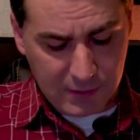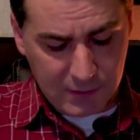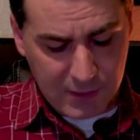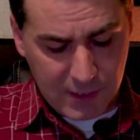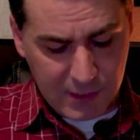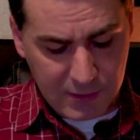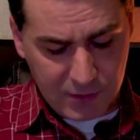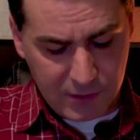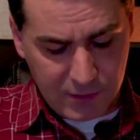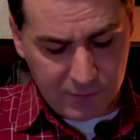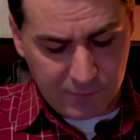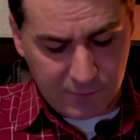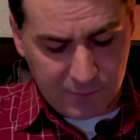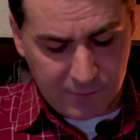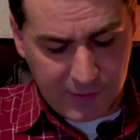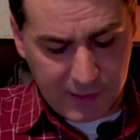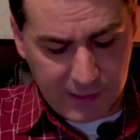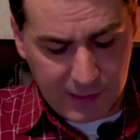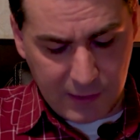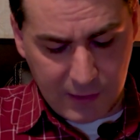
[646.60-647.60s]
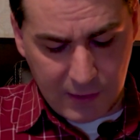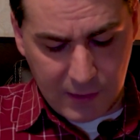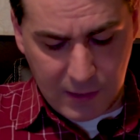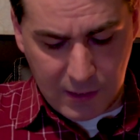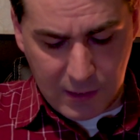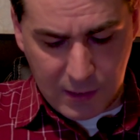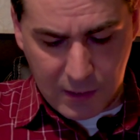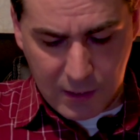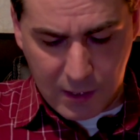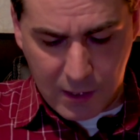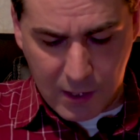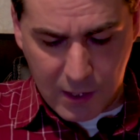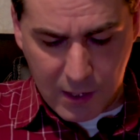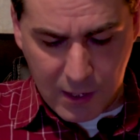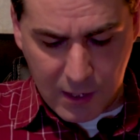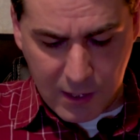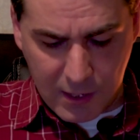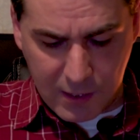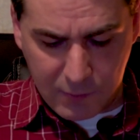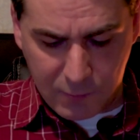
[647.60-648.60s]
That's the other thing.
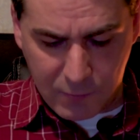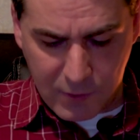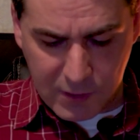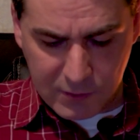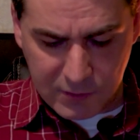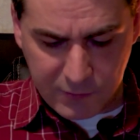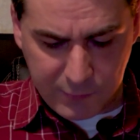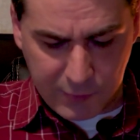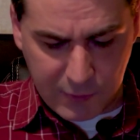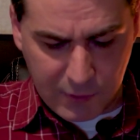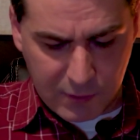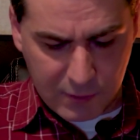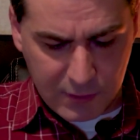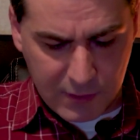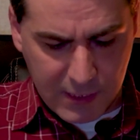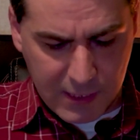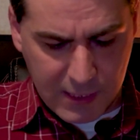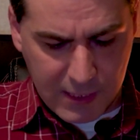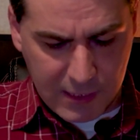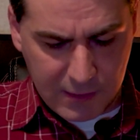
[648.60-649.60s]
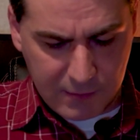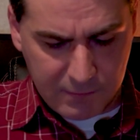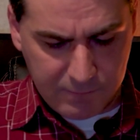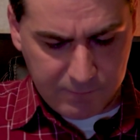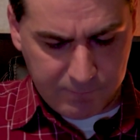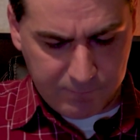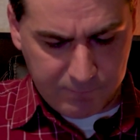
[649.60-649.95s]
What else have we got on here?